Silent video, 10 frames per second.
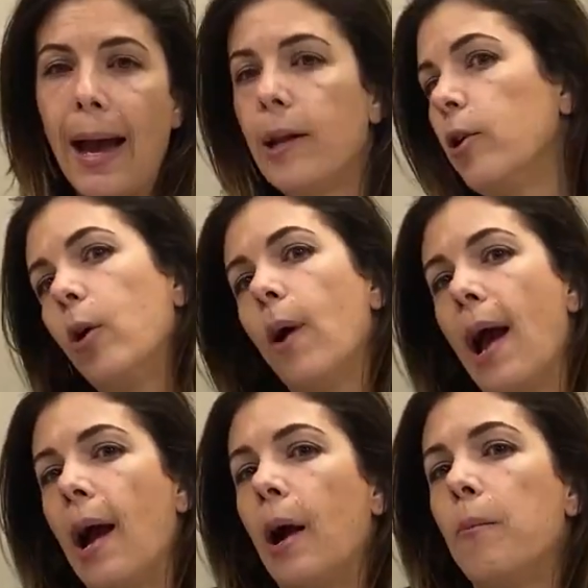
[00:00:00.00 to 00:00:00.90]
I don't know
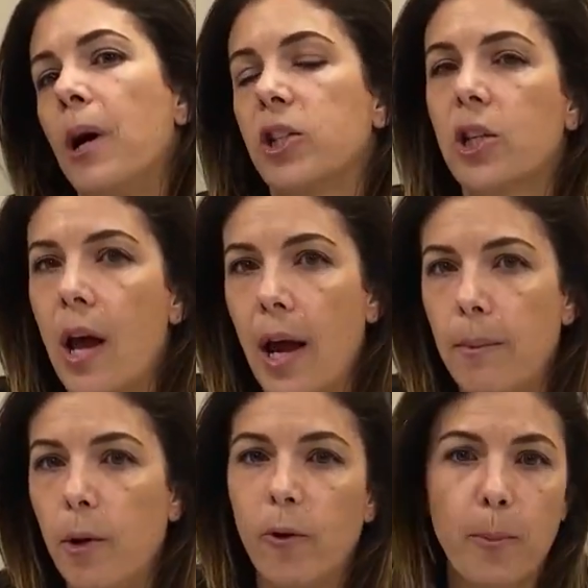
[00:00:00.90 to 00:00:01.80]
how much
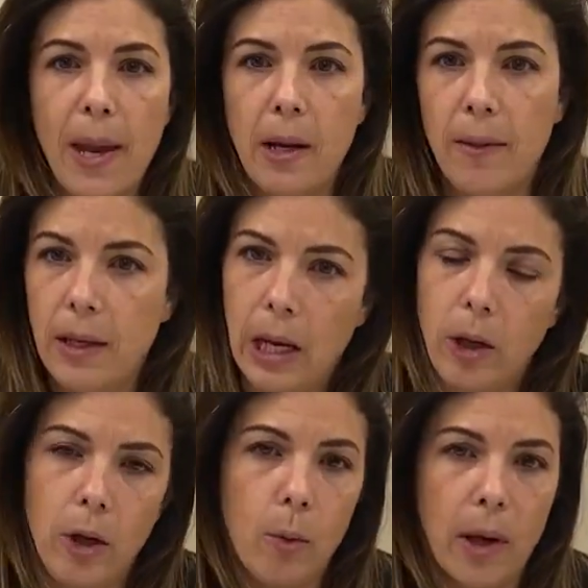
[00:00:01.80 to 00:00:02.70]
time you've spent in the
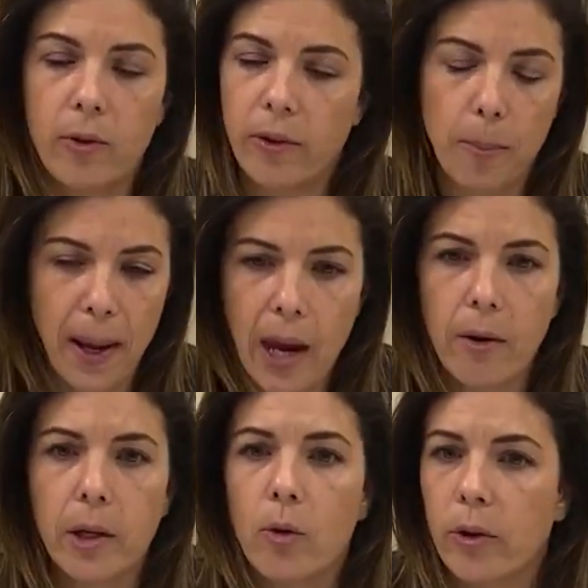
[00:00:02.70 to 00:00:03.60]
NICU, whether as a
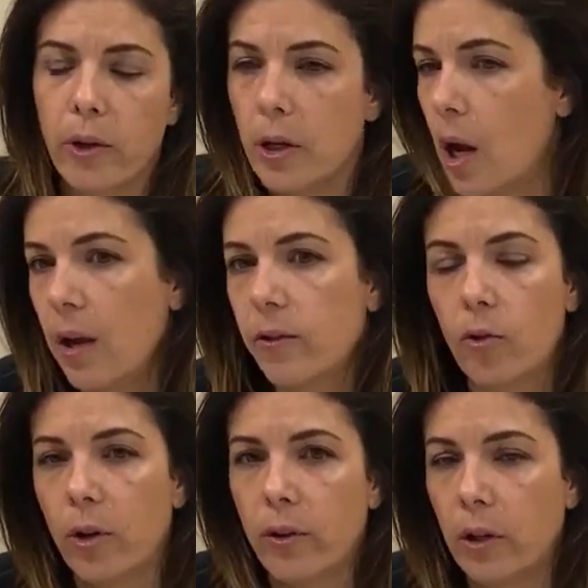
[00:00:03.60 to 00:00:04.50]
parent or as a nurse
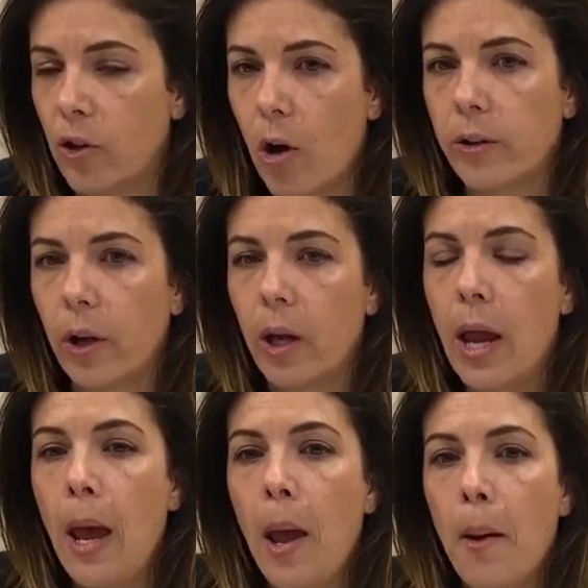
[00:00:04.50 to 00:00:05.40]
or as a doctor,
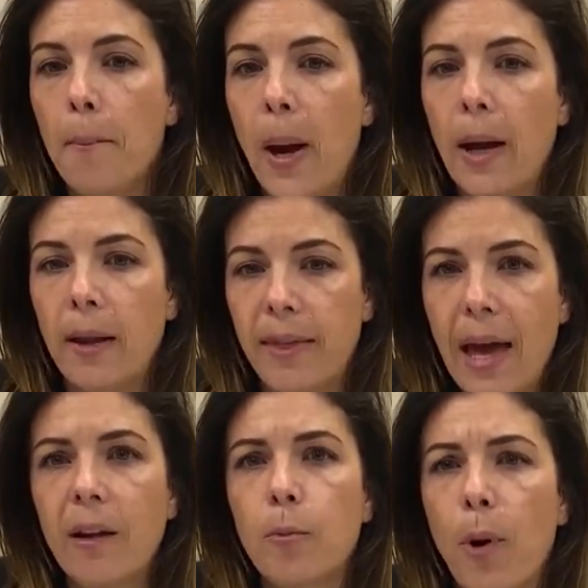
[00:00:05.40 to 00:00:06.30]
but
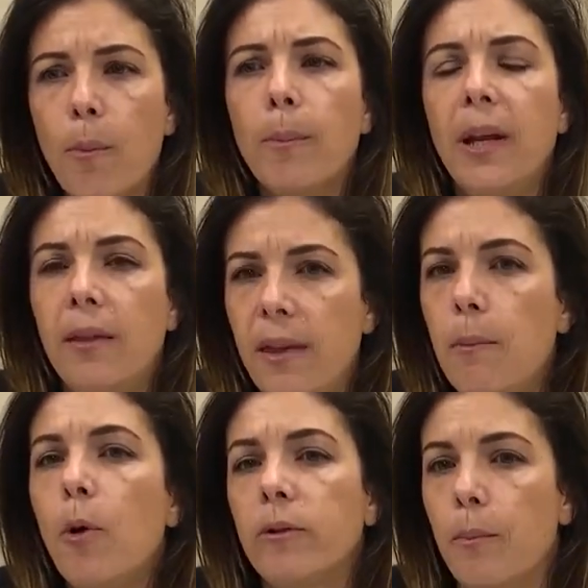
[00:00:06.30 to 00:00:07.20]
that is probably the
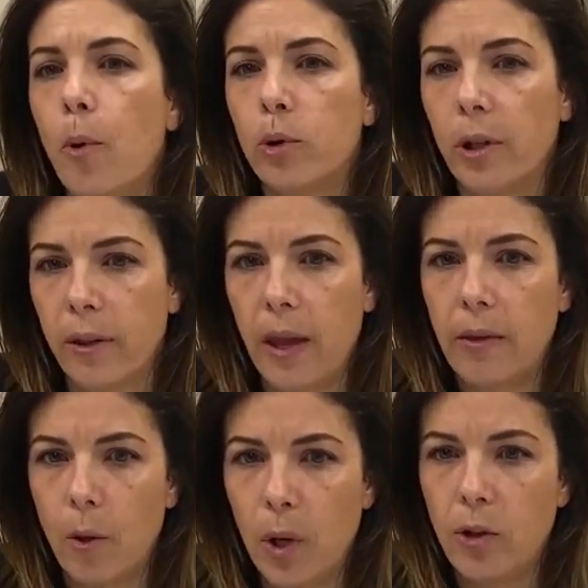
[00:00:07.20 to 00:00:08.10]
most important
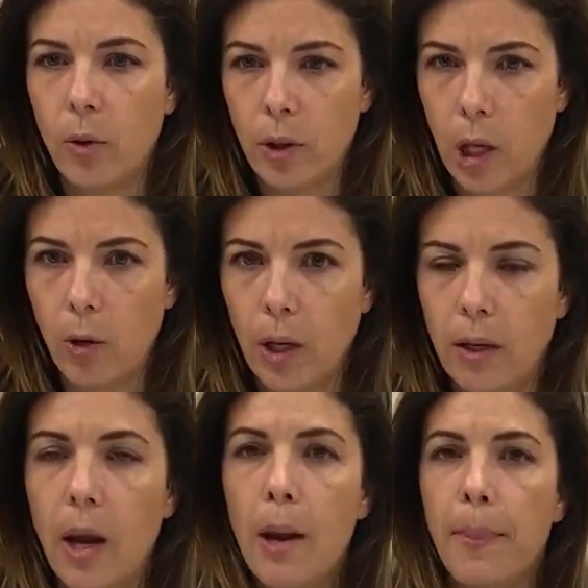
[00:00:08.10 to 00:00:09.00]
thing that we do in the unit.
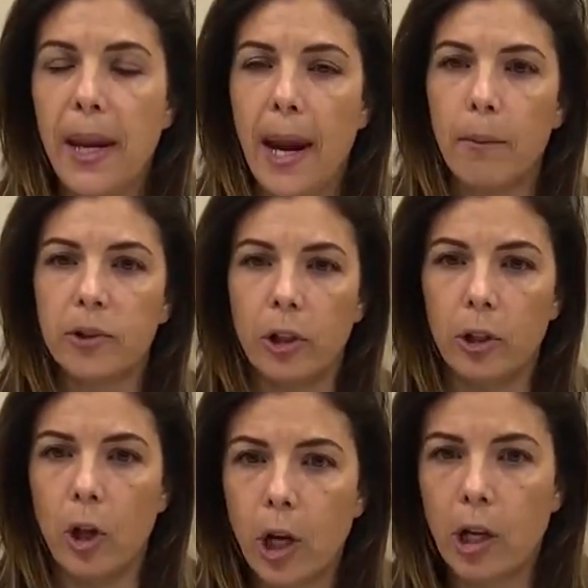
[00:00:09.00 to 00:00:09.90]
Being able to
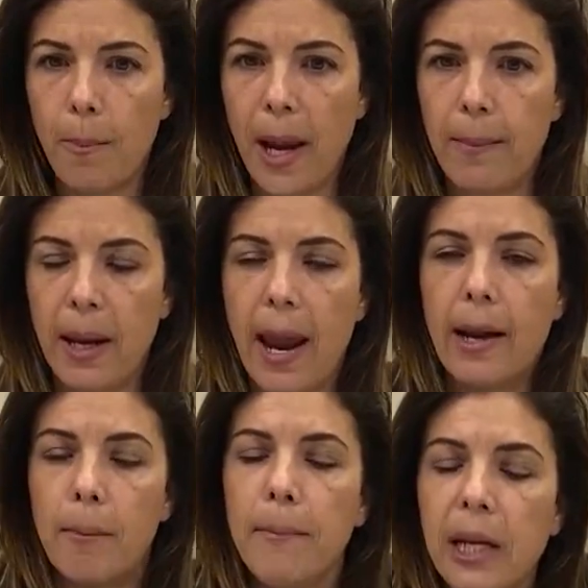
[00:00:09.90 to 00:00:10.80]
look at a baby
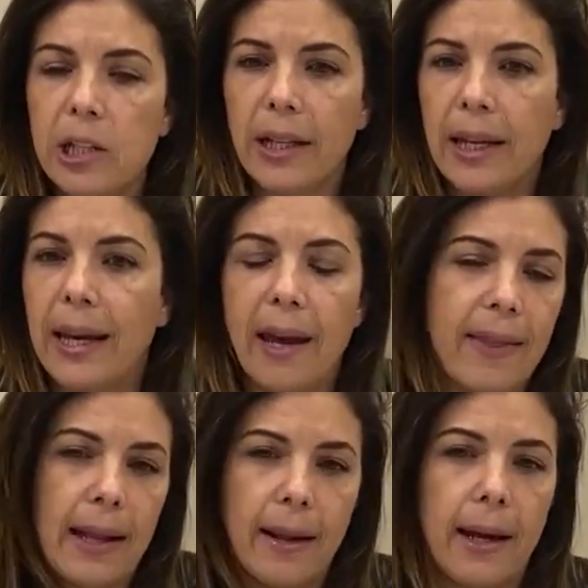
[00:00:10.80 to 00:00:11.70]
and immediately get
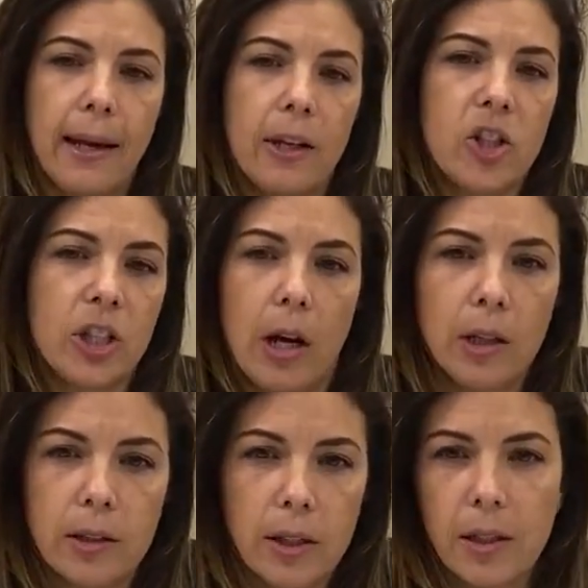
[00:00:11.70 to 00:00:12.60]
that like
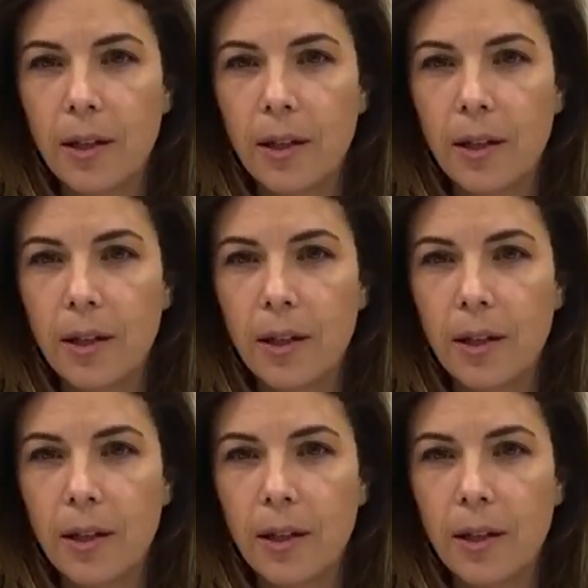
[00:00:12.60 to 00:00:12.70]
gestalt,